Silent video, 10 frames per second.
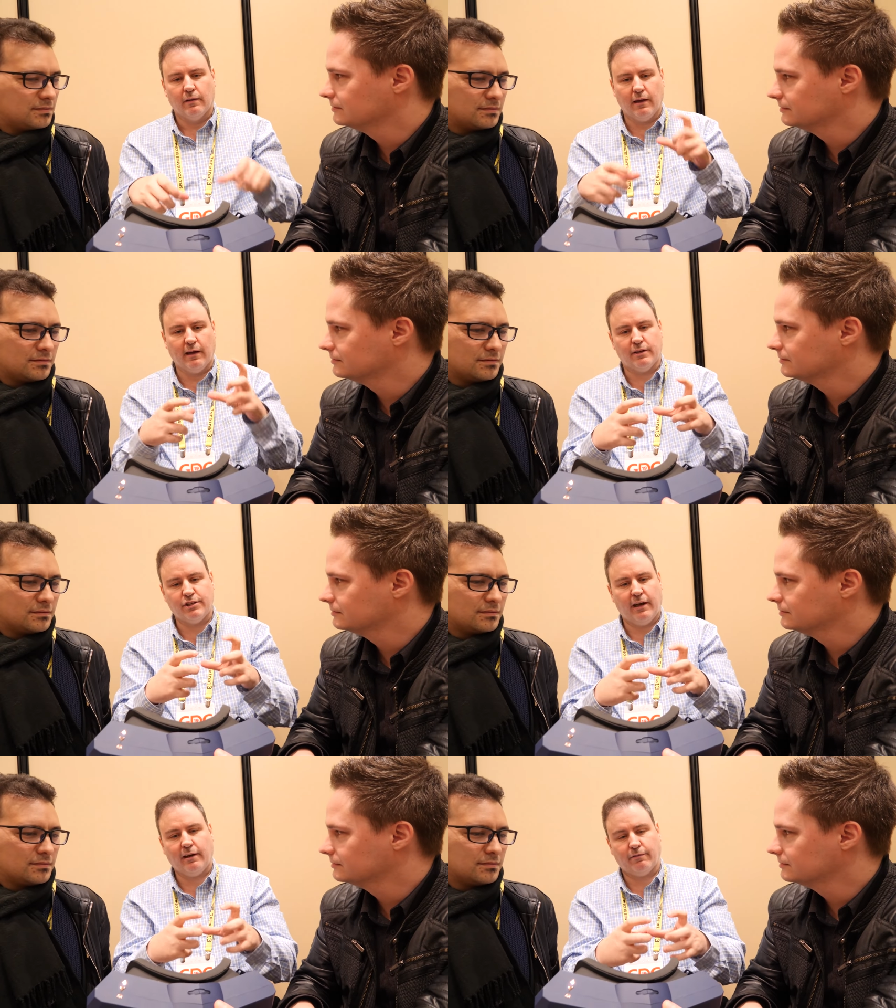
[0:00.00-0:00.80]
Speaker 1: They had a
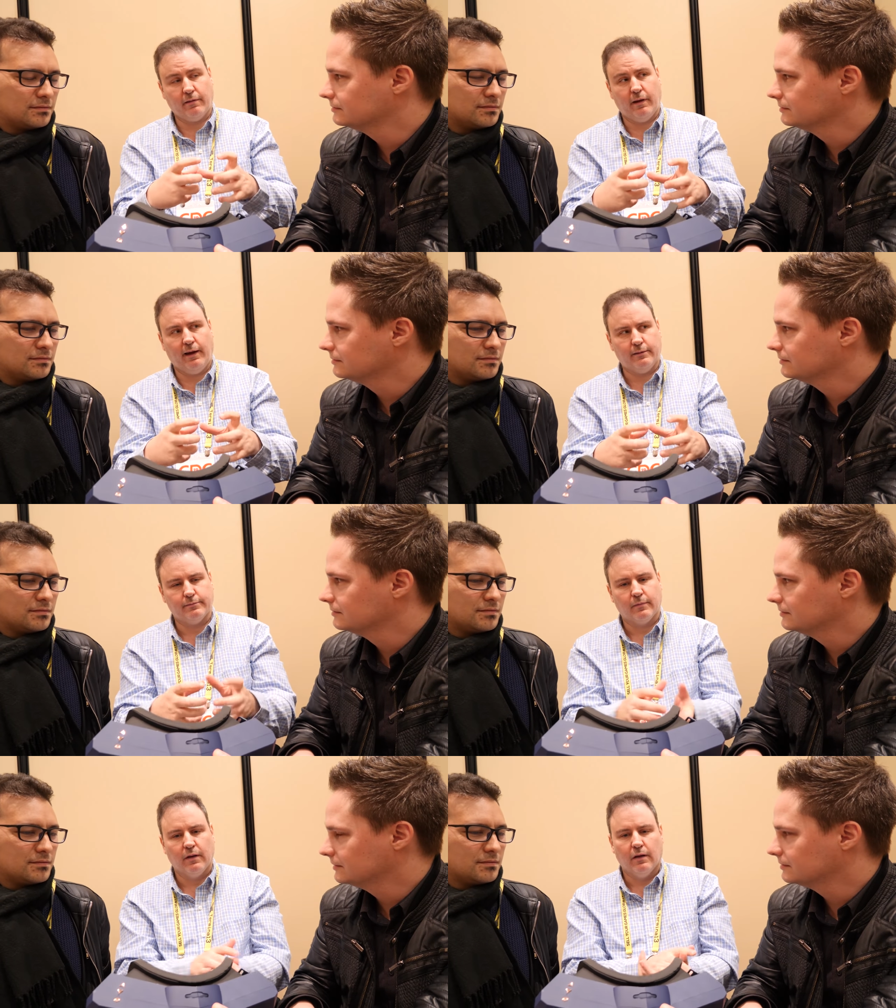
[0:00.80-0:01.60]
check for that,
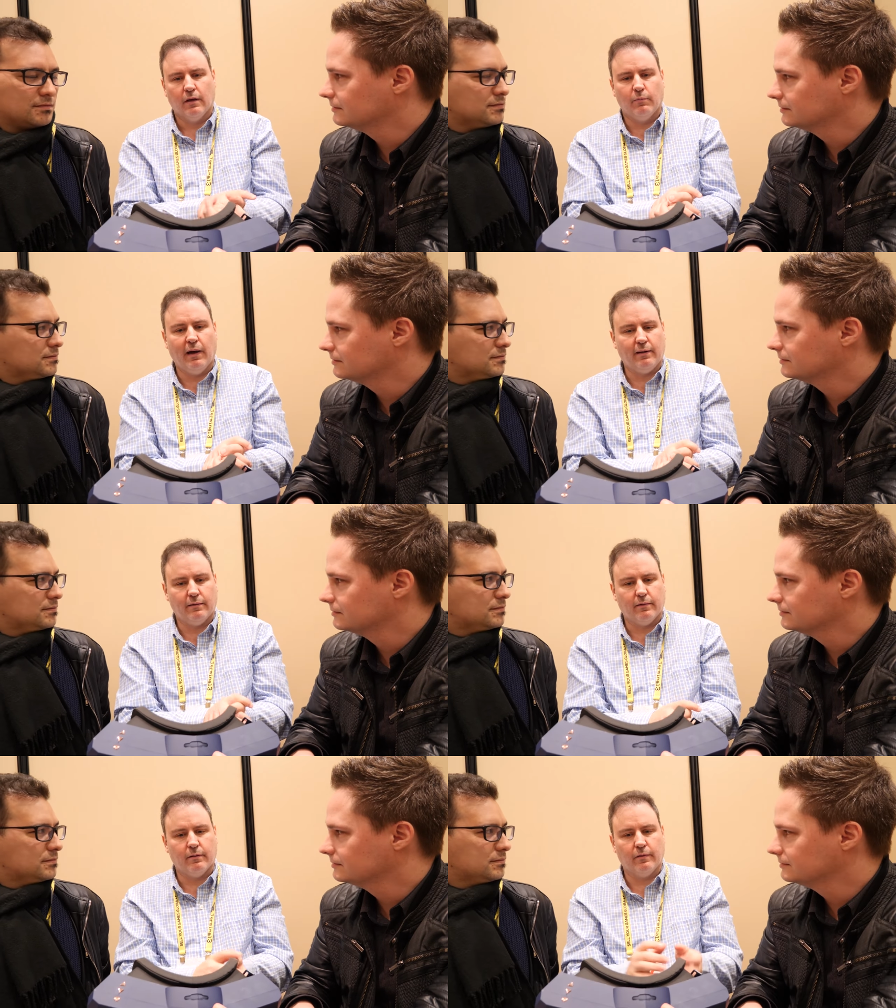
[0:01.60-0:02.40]

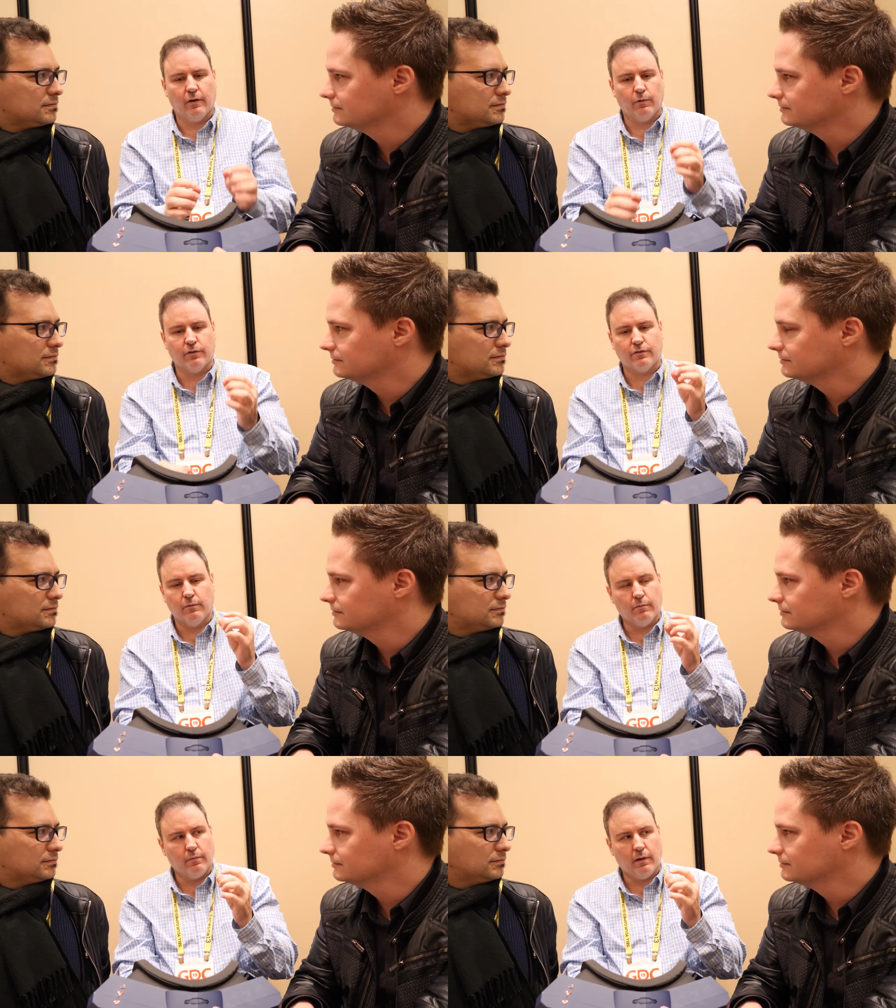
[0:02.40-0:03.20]
but there was
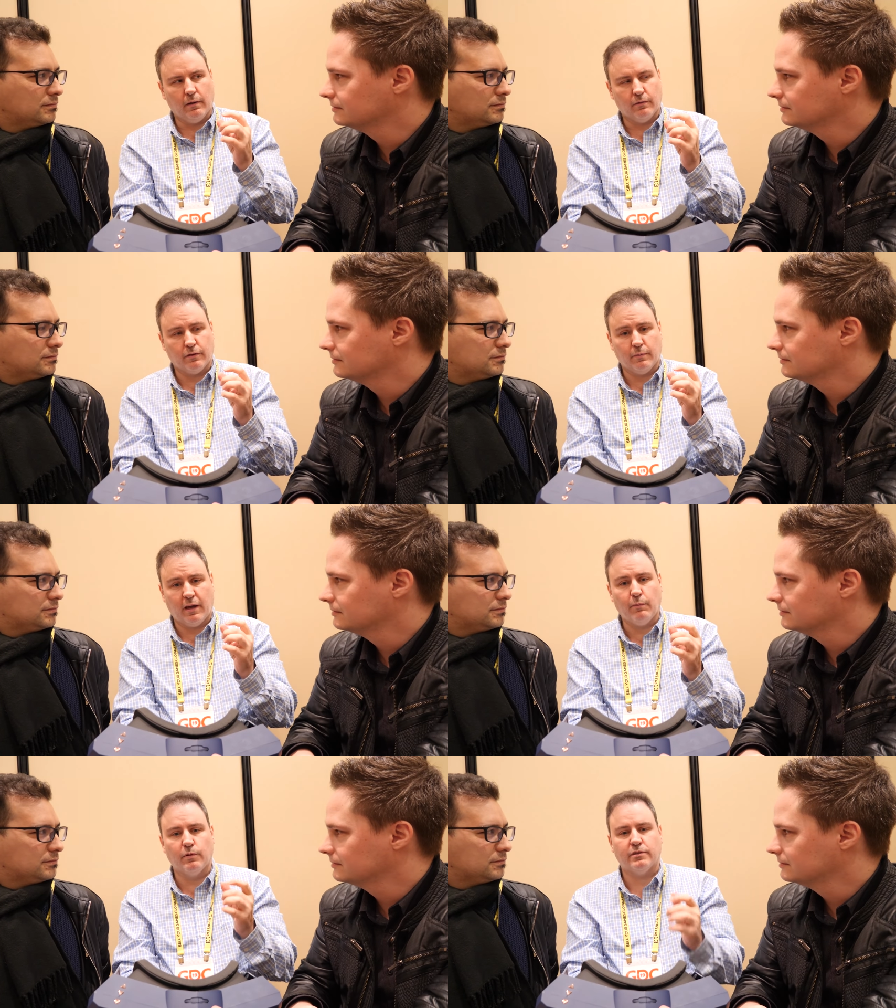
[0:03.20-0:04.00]
some uh, some
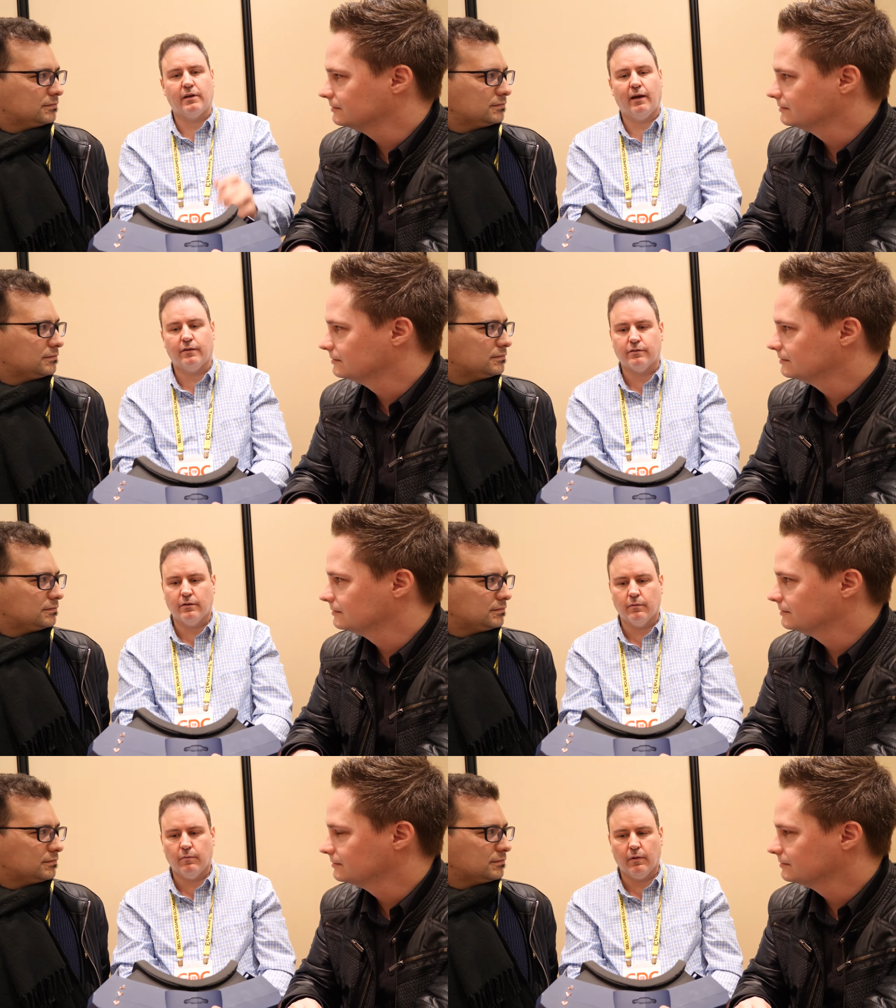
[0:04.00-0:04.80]
cables that had
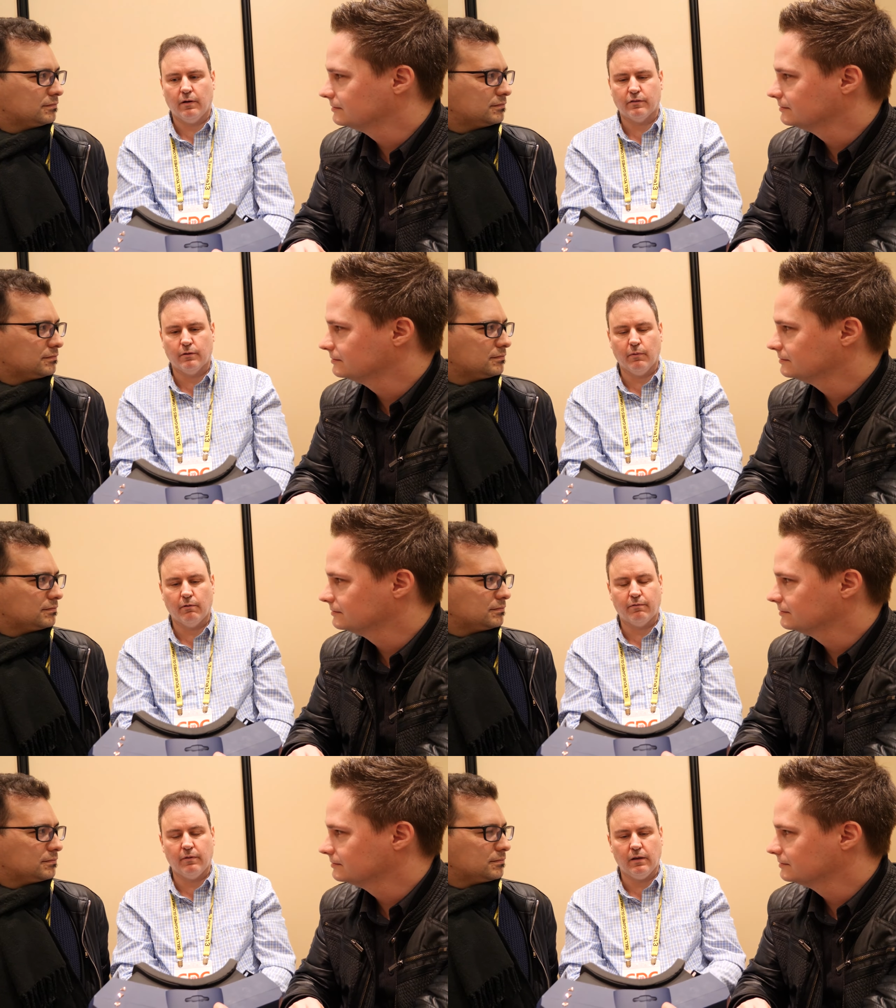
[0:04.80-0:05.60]
some uh, some
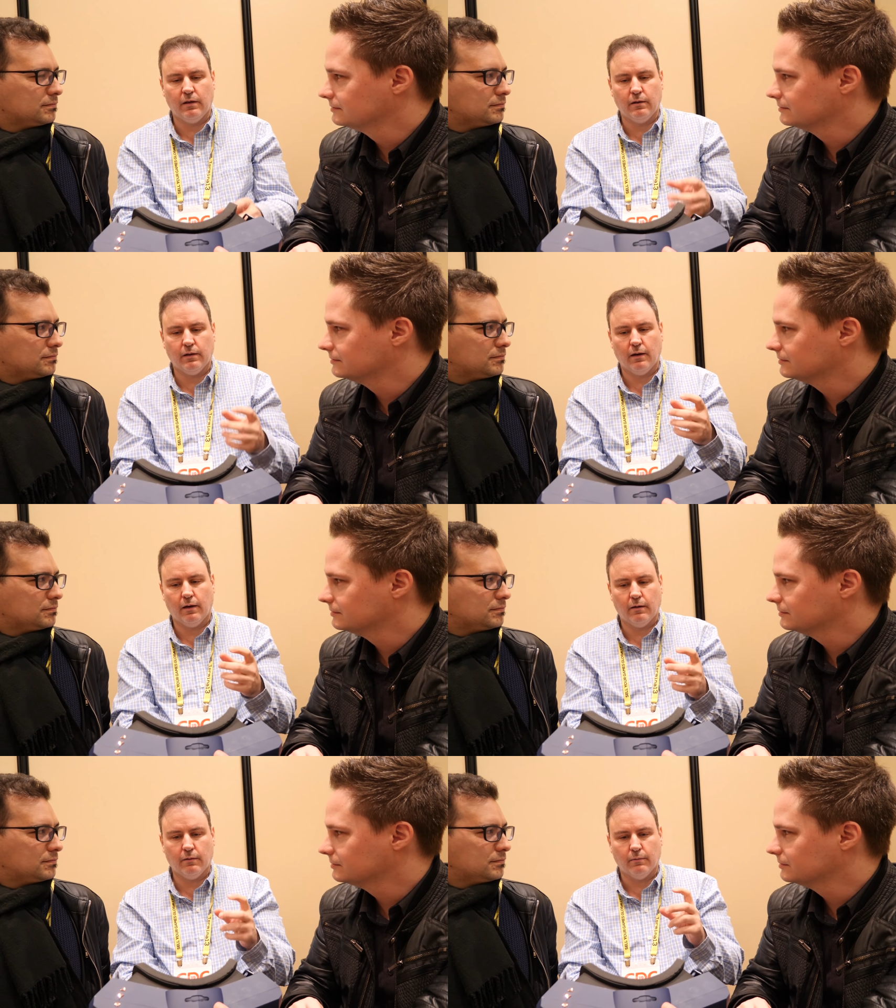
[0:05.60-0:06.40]
of the
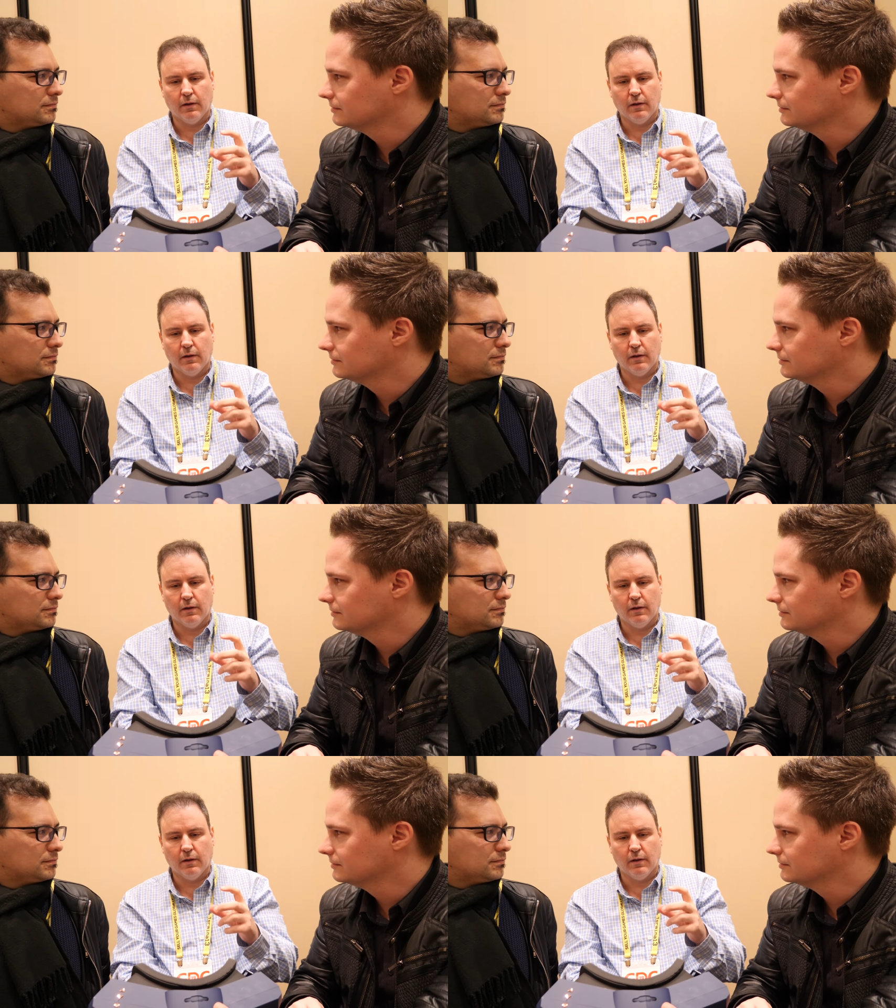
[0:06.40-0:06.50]
uh,